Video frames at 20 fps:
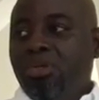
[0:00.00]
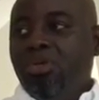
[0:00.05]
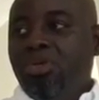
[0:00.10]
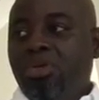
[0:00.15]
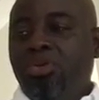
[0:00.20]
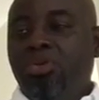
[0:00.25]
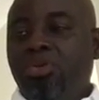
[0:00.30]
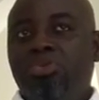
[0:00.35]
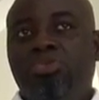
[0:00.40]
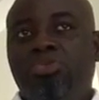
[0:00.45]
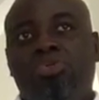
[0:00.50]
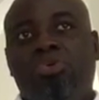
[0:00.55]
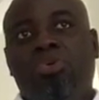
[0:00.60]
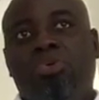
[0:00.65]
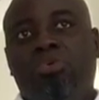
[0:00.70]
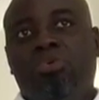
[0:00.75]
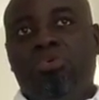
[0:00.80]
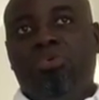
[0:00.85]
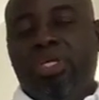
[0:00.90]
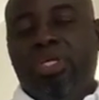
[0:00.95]
you know,
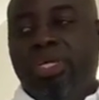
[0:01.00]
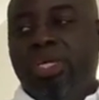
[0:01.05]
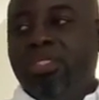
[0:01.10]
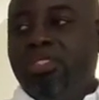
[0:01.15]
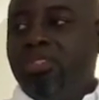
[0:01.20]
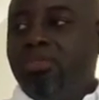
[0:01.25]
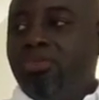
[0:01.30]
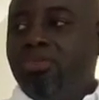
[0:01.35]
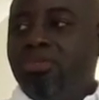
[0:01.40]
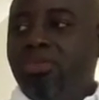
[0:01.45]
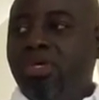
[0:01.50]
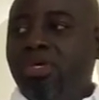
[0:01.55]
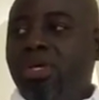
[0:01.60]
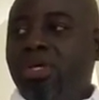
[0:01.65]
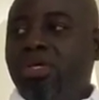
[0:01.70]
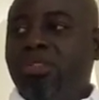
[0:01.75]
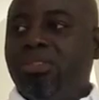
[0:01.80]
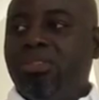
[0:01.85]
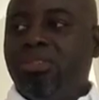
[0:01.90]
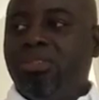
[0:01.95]
so they get into
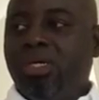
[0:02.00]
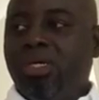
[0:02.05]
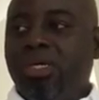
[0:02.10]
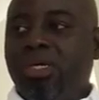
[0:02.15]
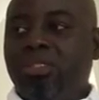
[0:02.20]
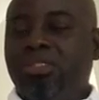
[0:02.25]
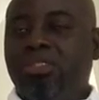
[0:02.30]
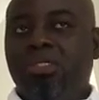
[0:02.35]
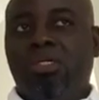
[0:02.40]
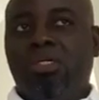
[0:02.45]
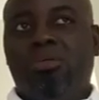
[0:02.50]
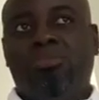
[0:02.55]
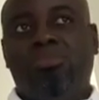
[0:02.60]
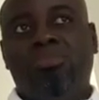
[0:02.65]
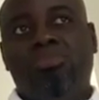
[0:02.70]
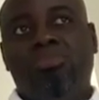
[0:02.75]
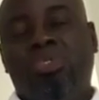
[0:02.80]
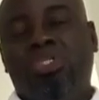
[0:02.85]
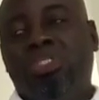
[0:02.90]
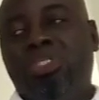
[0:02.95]
that, and
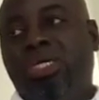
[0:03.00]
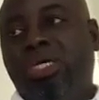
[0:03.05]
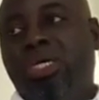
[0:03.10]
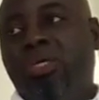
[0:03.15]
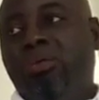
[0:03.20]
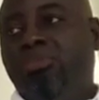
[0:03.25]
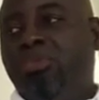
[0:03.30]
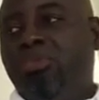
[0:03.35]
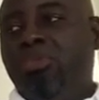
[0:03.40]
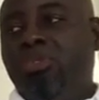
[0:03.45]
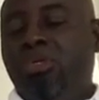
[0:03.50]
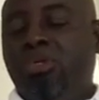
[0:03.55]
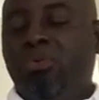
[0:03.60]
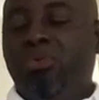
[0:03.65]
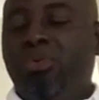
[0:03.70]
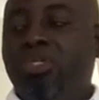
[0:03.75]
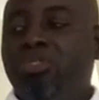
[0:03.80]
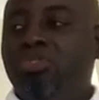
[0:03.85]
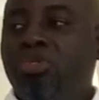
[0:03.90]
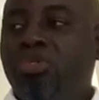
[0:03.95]
with time they
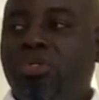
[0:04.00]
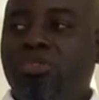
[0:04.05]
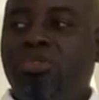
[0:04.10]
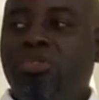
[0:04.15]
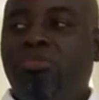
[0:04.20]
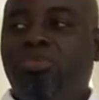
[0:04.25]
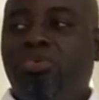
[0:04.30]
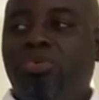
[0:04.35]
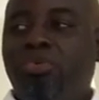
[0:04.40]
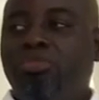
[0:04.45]
could enjoy some